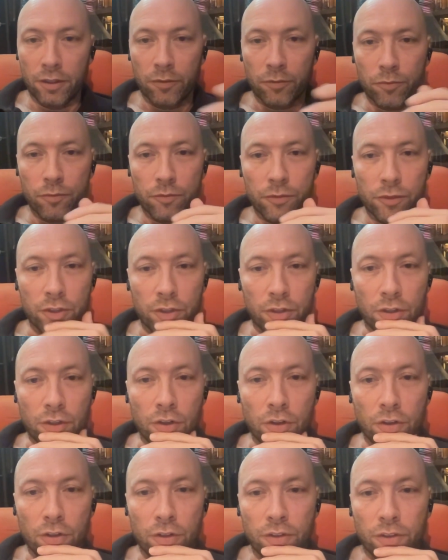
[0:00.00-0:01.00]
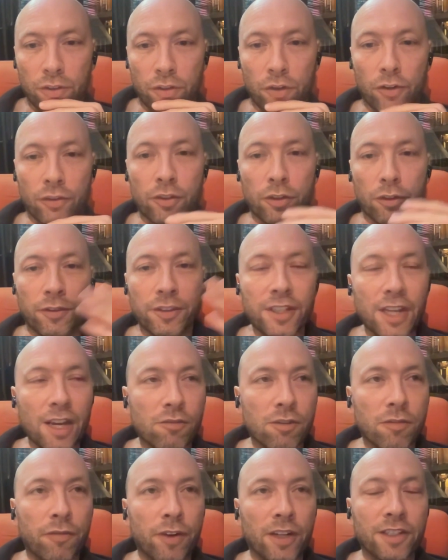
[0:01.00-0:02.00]
So you're sort of
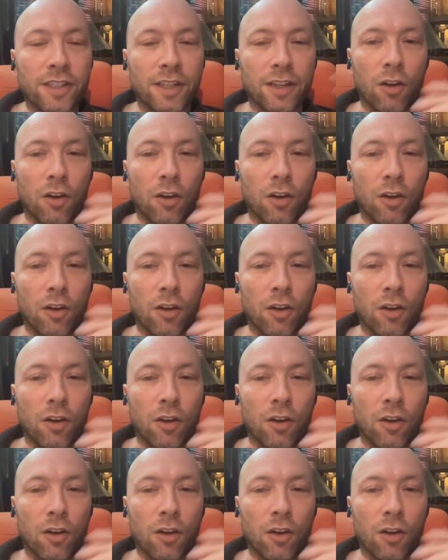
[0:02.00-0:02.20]
sacrificing